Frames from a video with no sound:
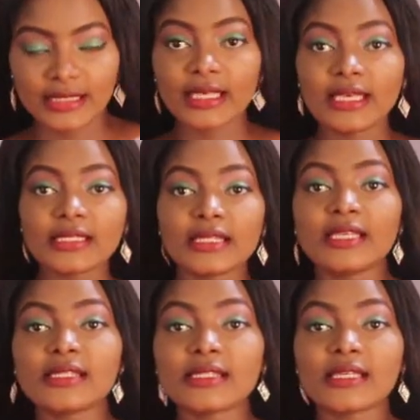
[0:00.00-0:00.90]
this
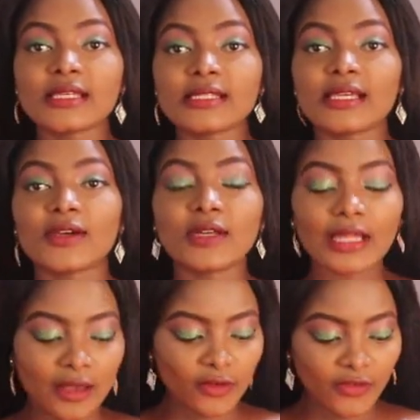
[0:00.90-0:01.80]
is the second
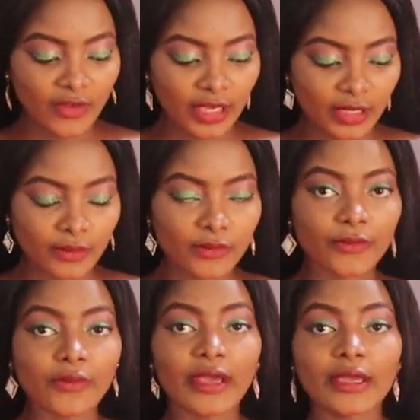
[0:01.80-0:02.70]
outfit,
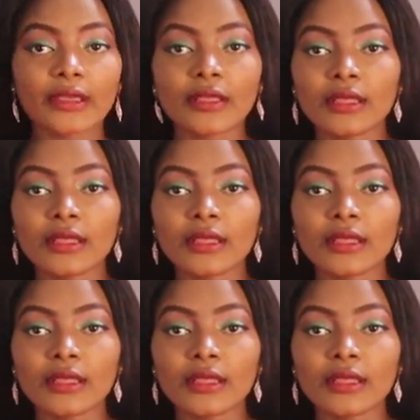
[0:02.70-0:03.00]
right?